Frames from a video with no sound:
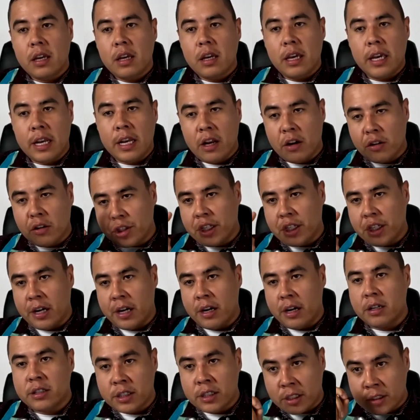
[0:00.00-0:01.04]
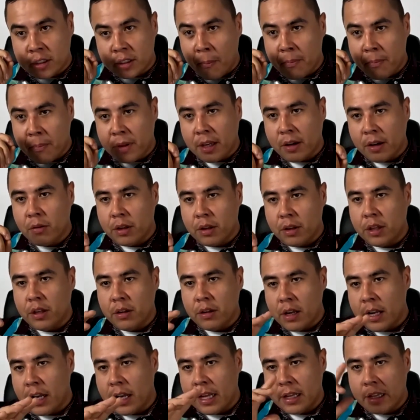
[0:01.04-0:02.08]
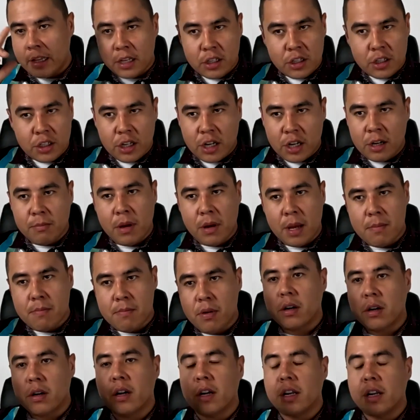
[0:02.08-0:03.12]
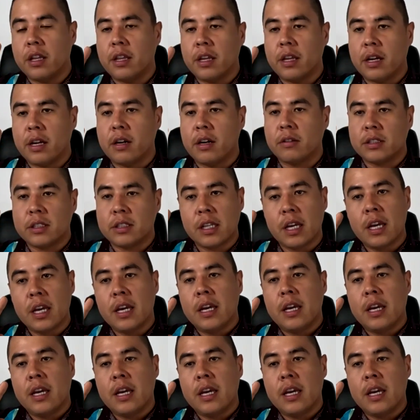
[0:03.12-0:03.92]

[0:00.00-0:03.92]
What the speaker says: And I'll share something with you that I didn't share in my book or anything else.